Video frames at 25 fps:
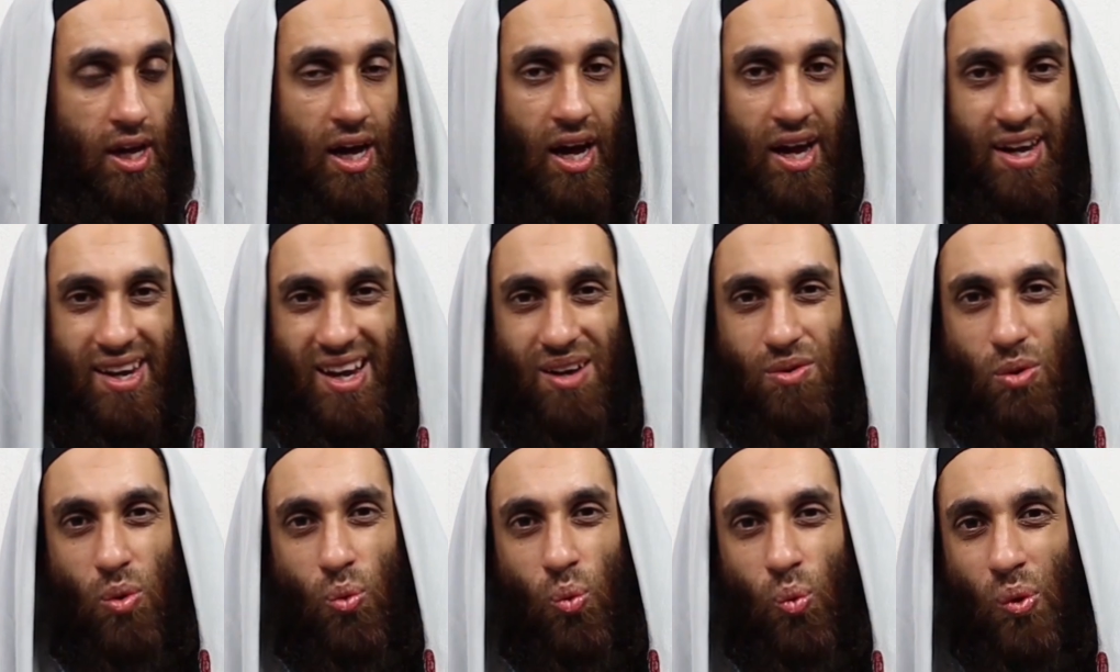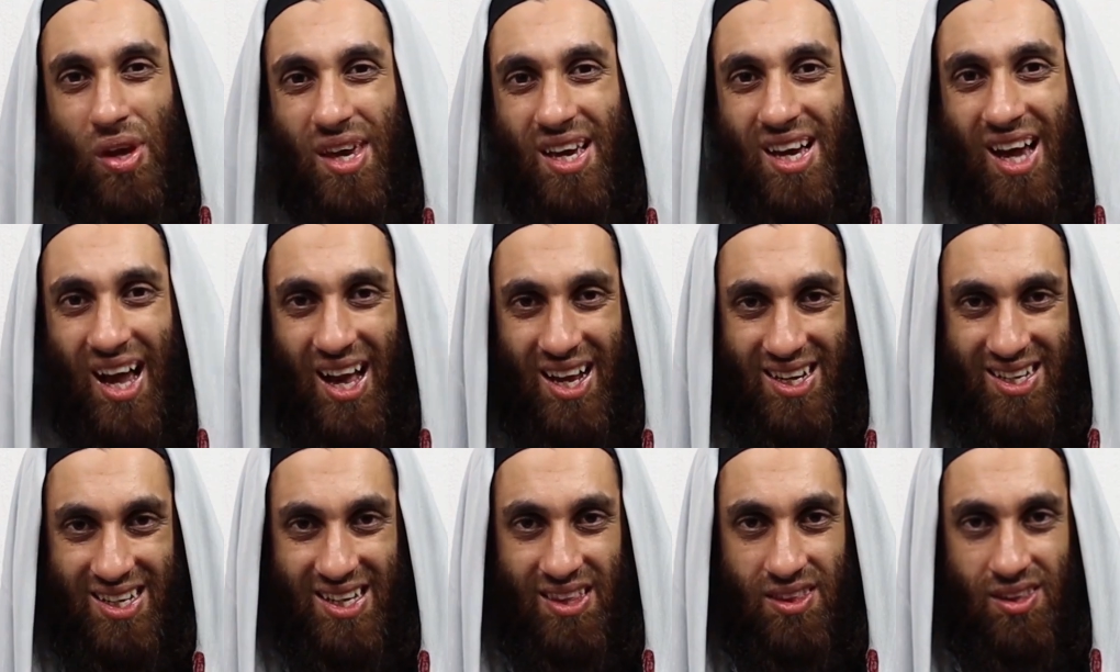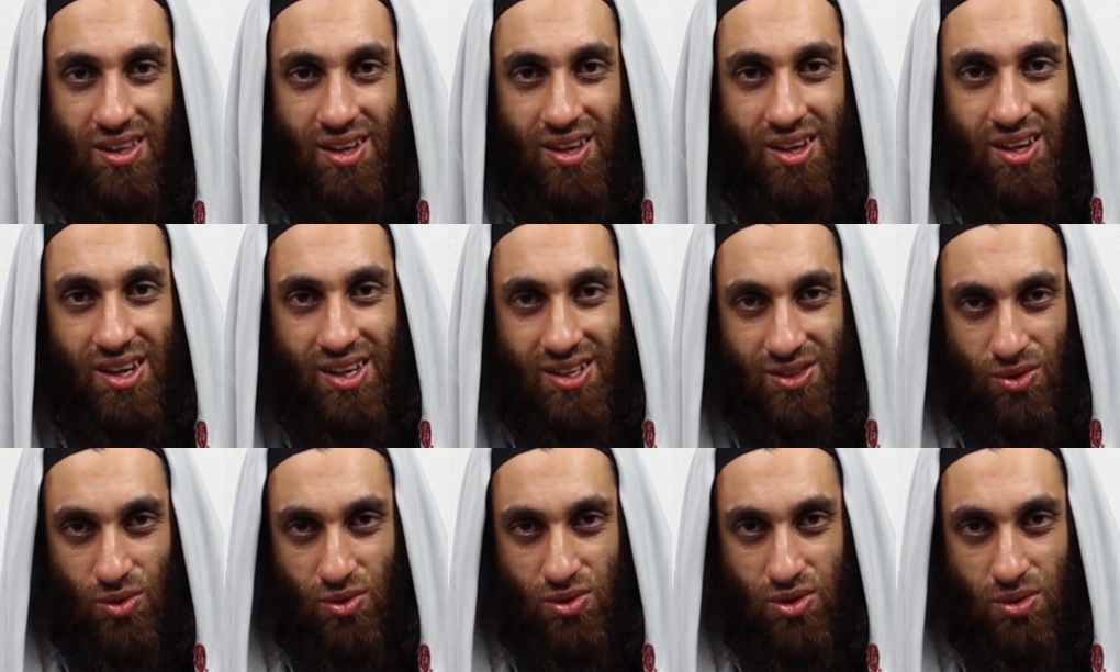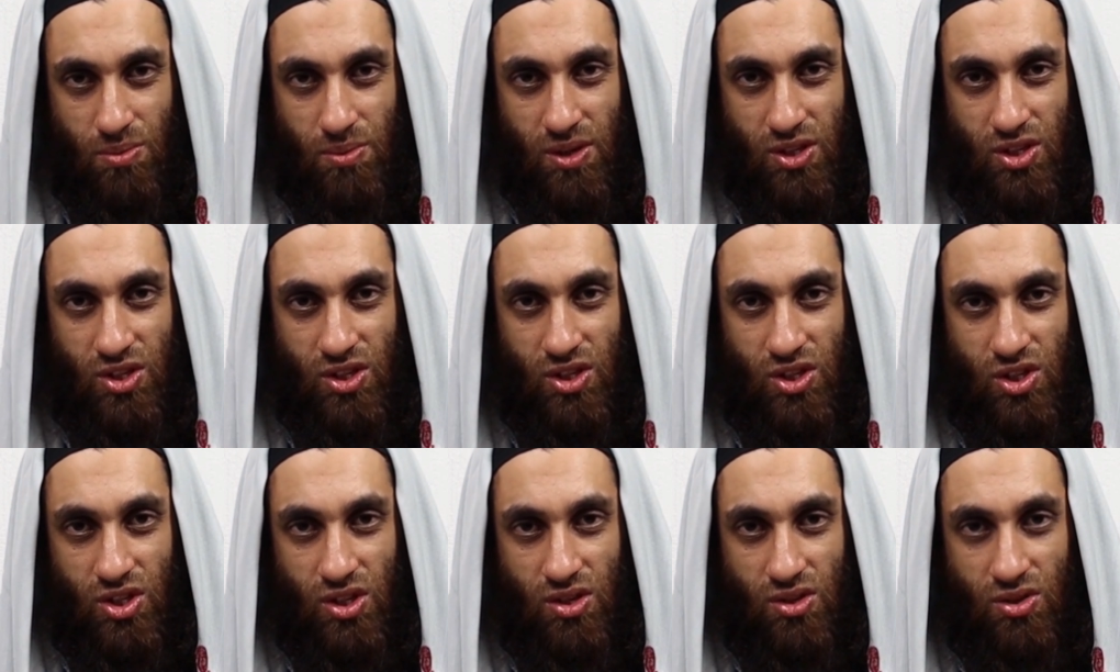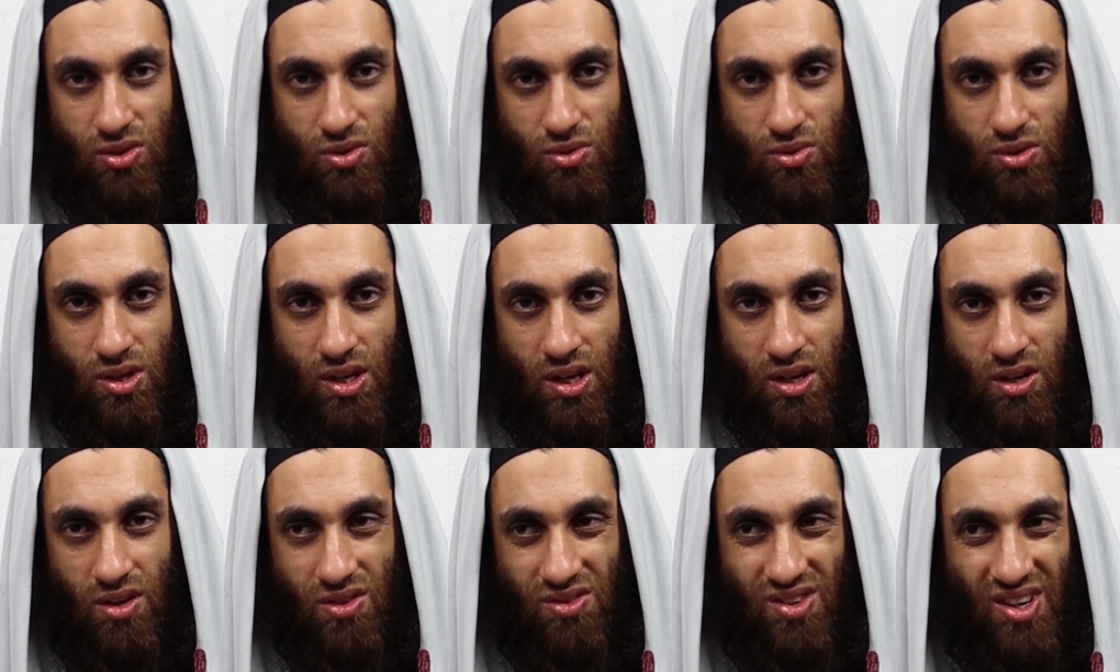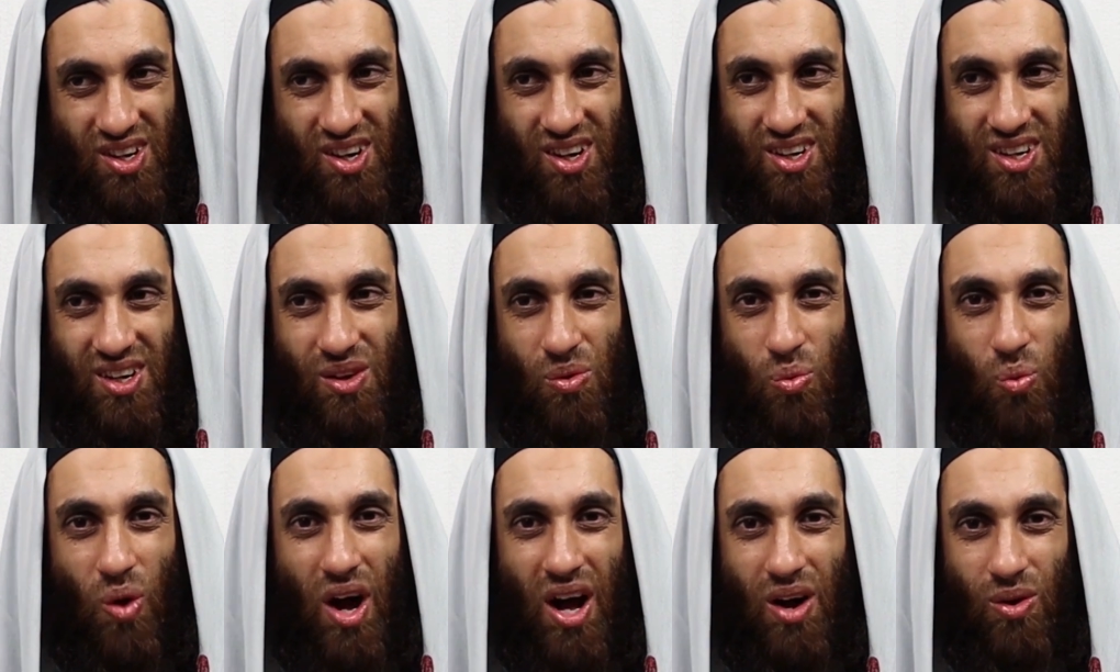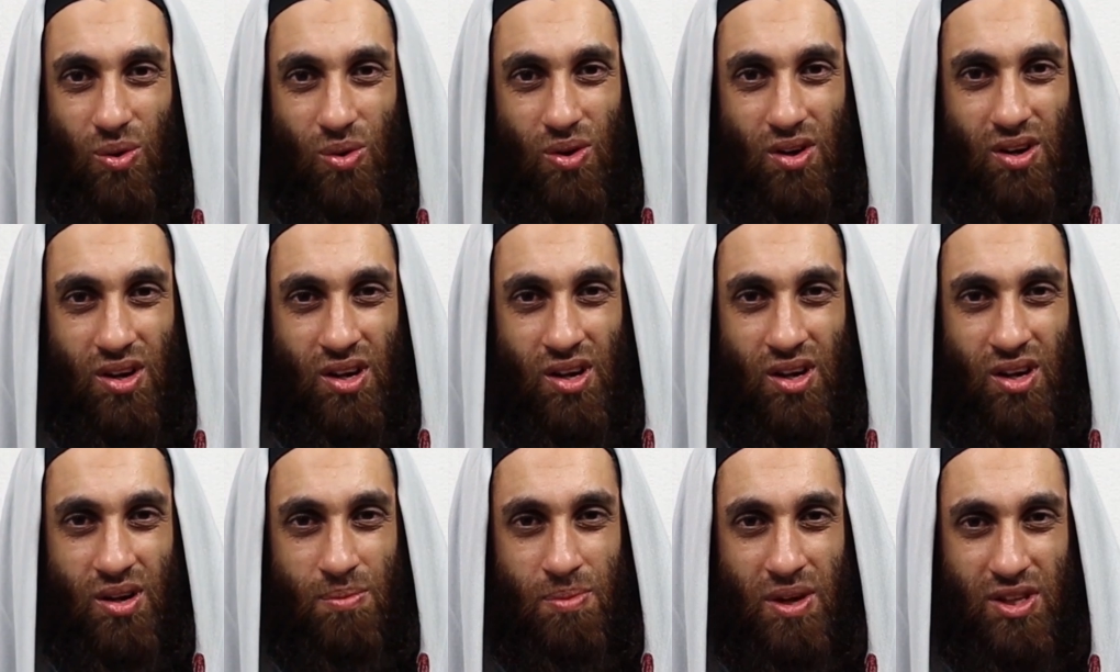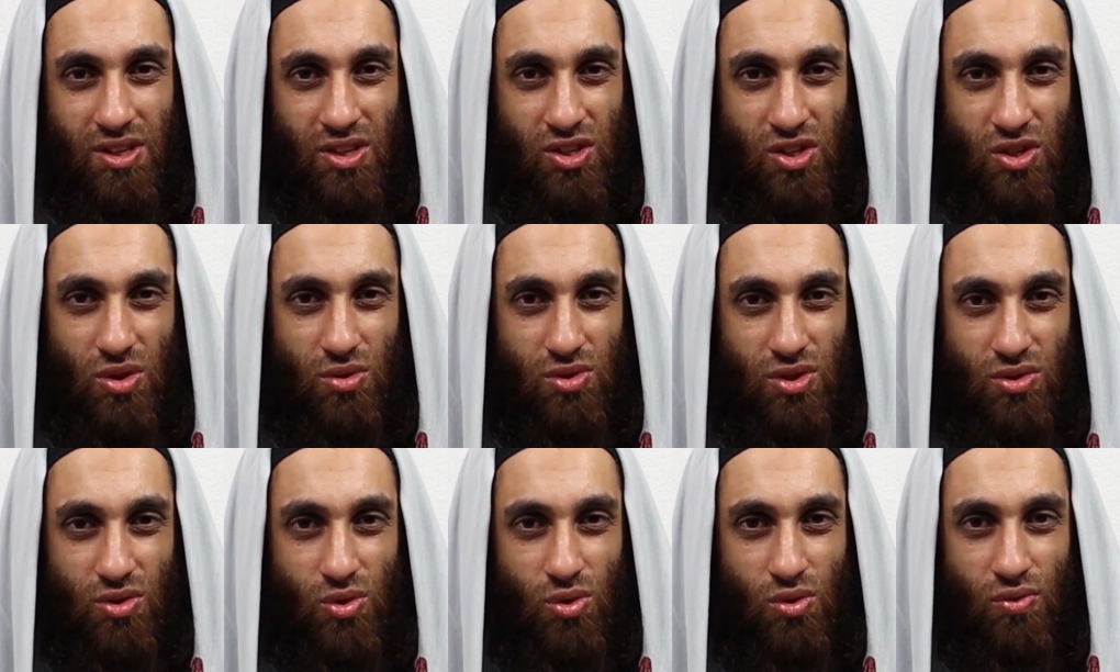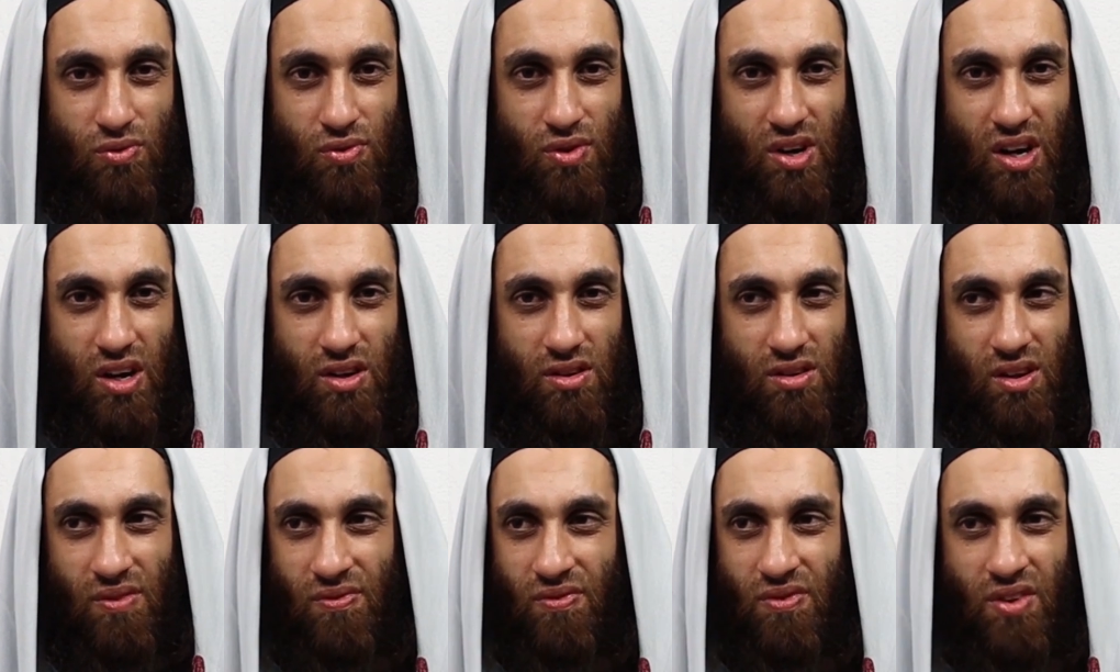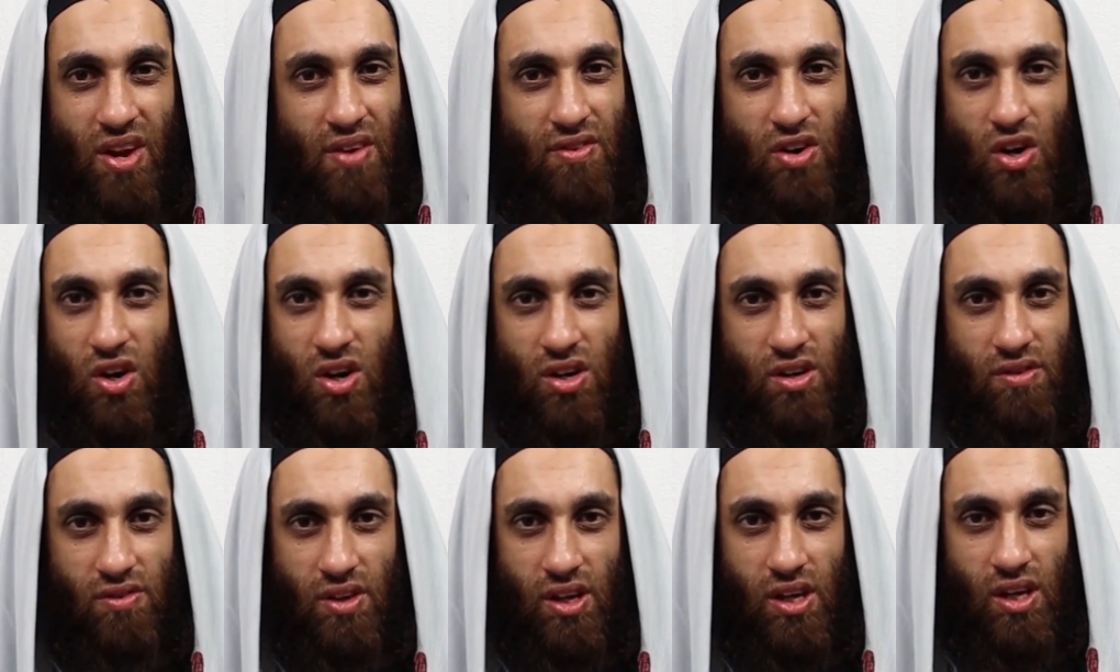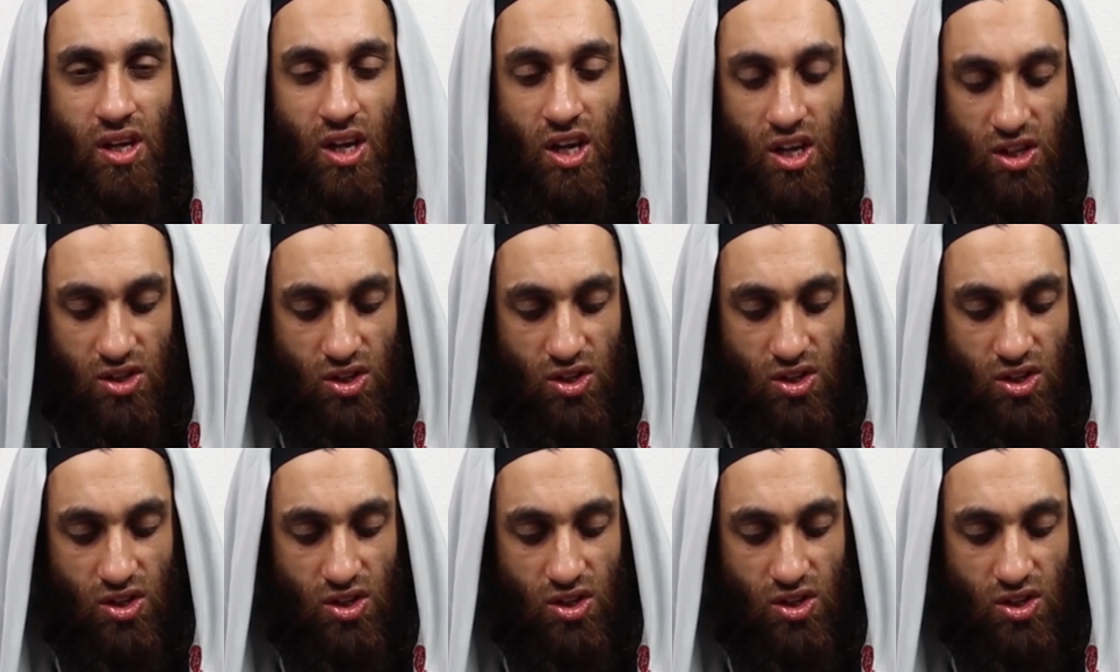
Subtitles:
and now a weak hadith is also mentioned in Sharh As-Sunnah regarding a wow about the souls of the kuffar. I've never heard of it.